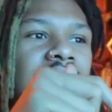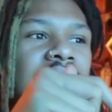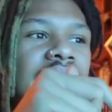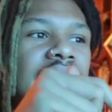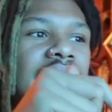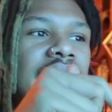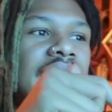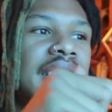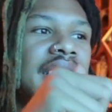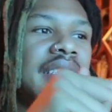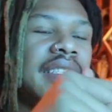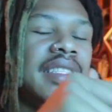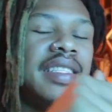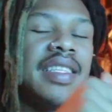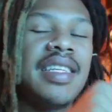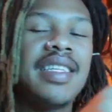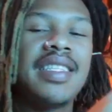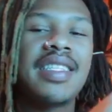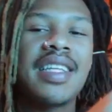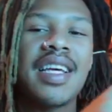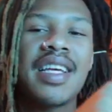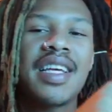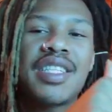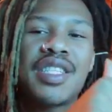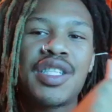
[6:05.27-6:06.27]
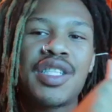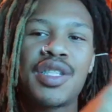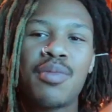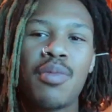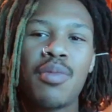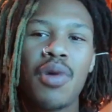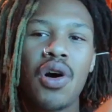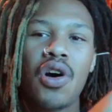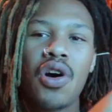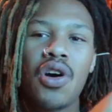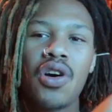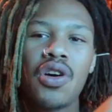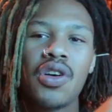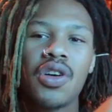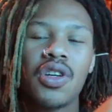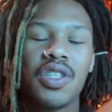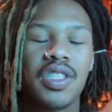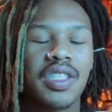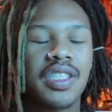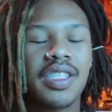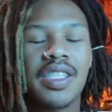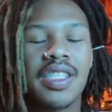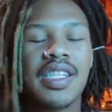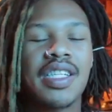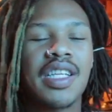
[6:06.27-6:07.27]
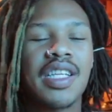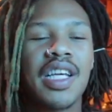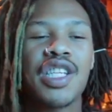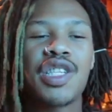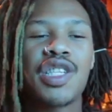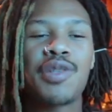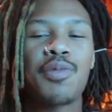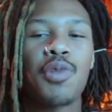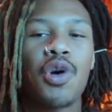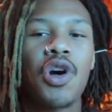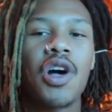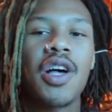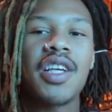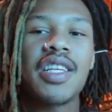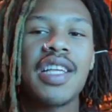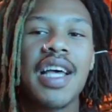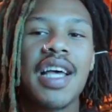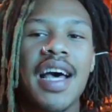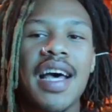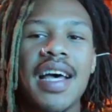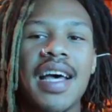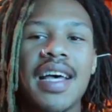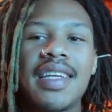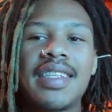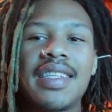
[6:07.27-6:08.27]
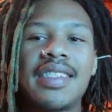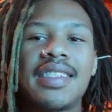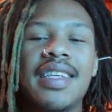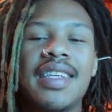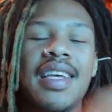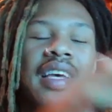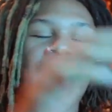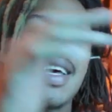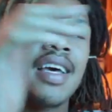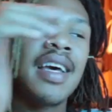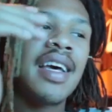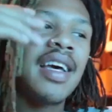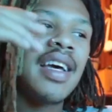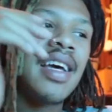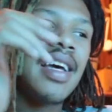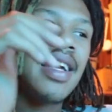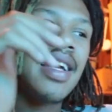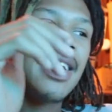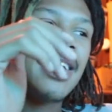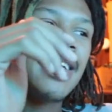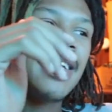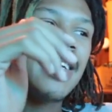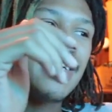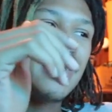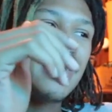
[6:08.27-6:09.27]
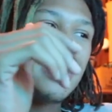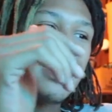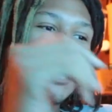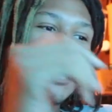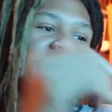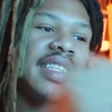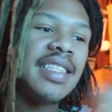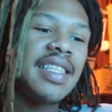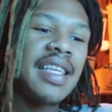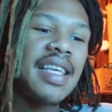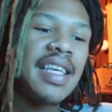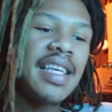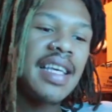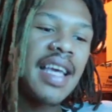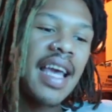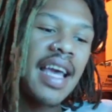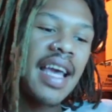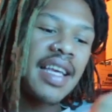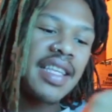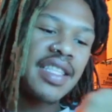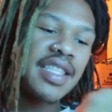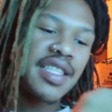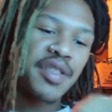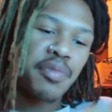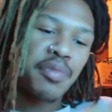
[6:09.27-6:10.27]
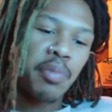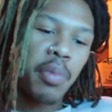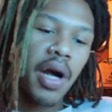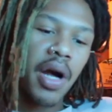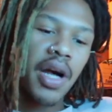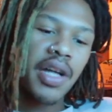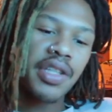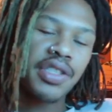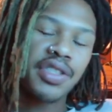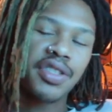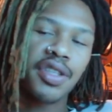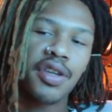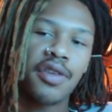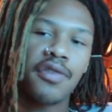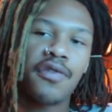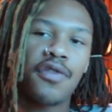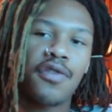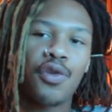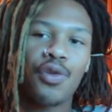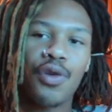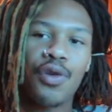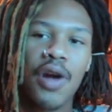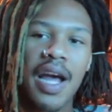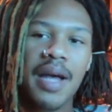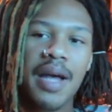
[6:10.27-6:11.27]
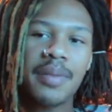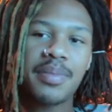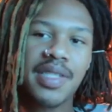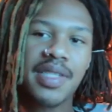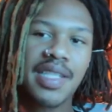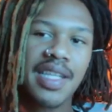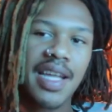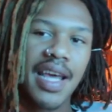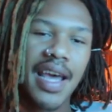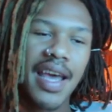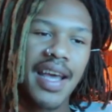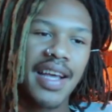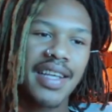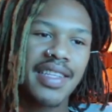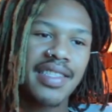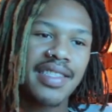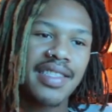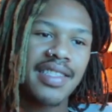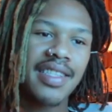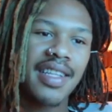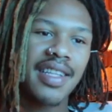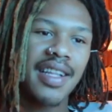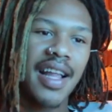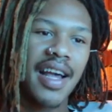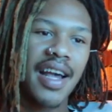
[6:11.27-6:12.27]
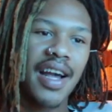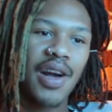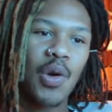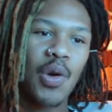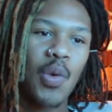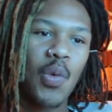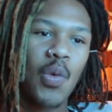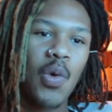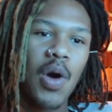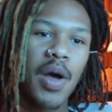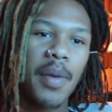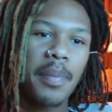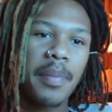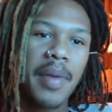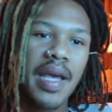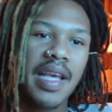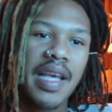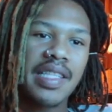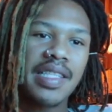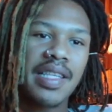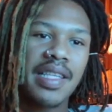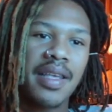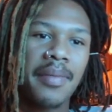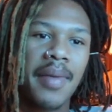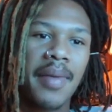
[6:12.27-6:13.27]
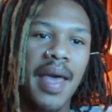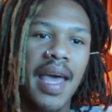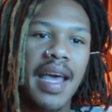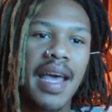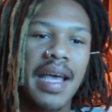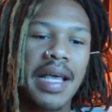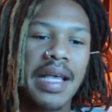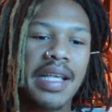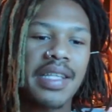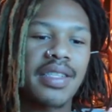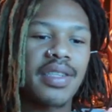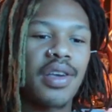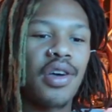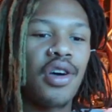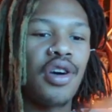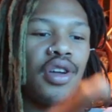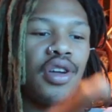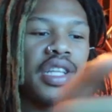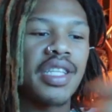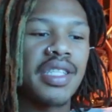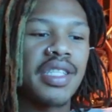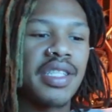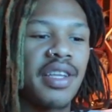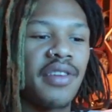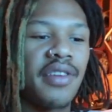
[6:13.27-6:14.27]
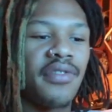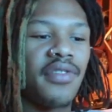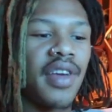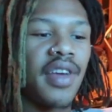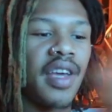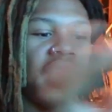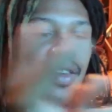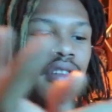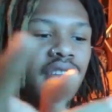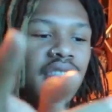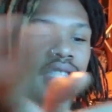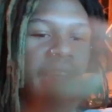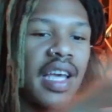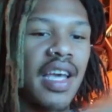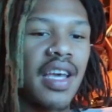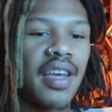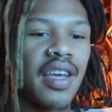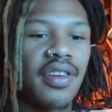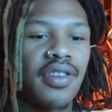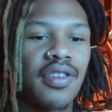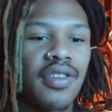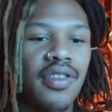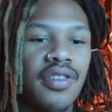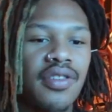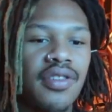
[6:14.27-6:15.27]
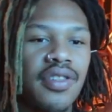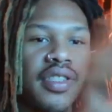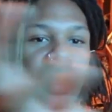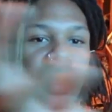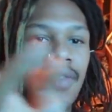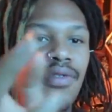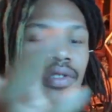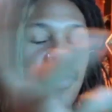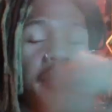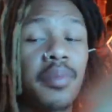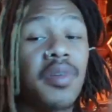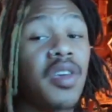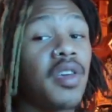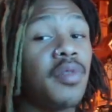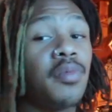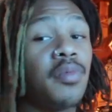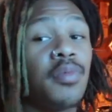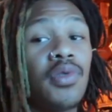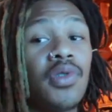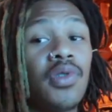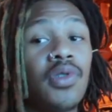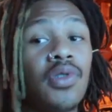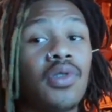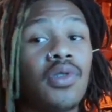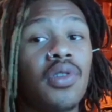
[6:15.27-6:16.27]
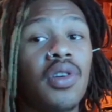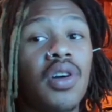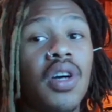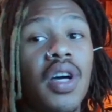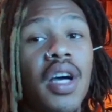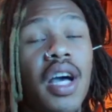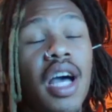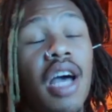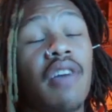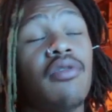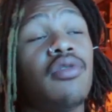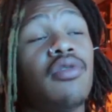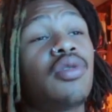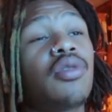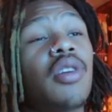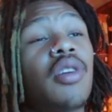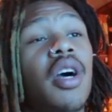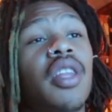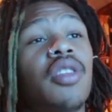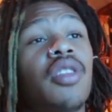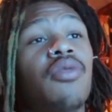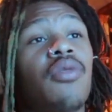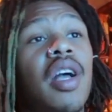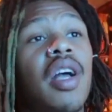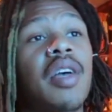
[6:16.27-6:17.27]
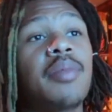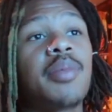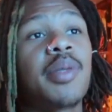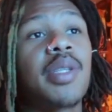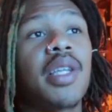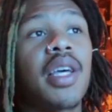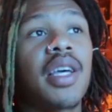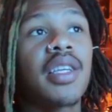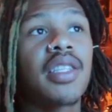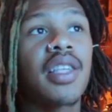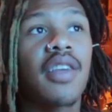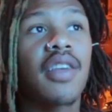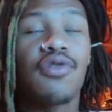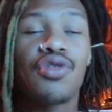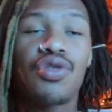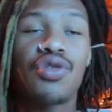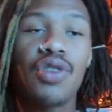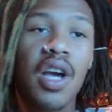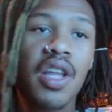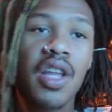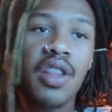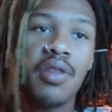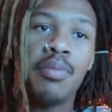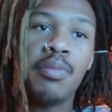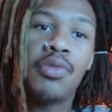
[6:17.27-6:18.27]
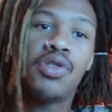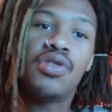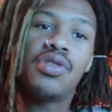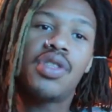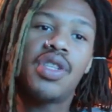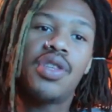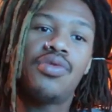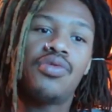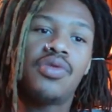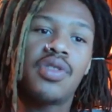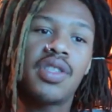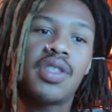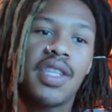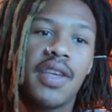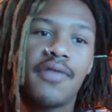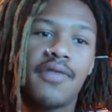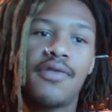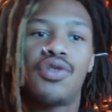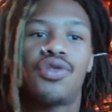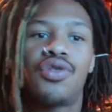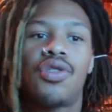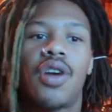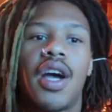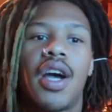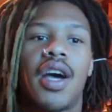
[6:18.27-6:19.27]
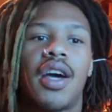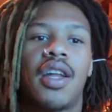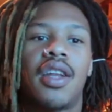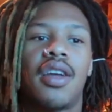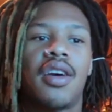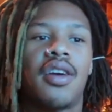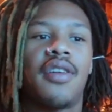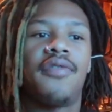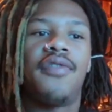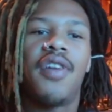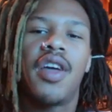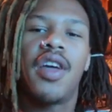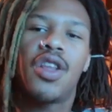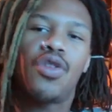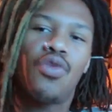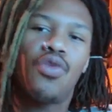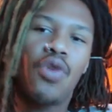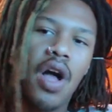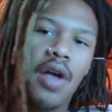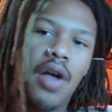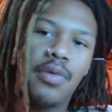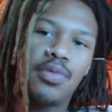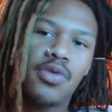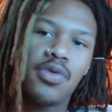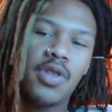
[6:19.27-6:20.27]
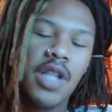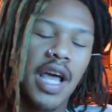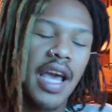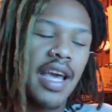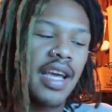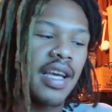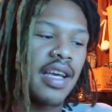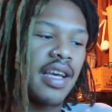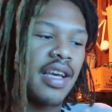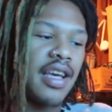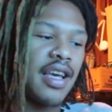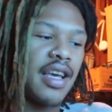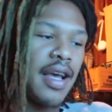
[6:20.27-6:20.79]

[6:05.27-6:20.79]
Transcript: is DJ Smallz? Is he a sponsor for rap snacks? Like, what makes him ask all these different entertainers, different people? Have you tried the rap snacks? Have you tried the Boosie ones? Have you tried Fetty Wap? Like,